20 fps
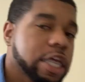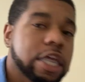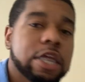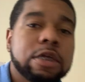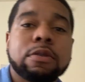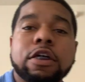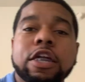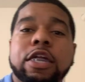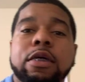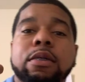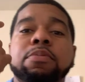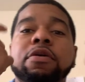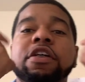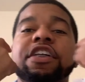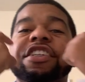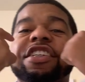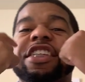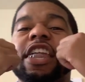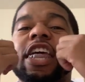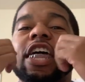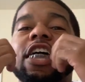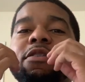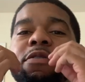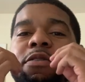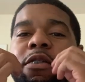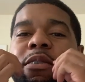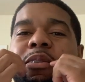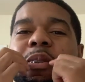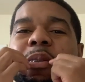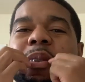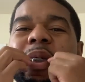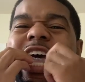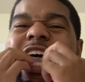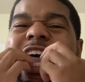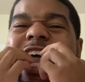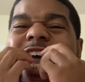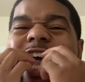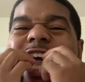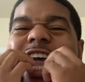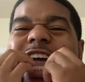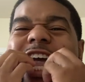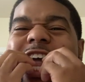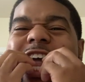You want to push down from the back.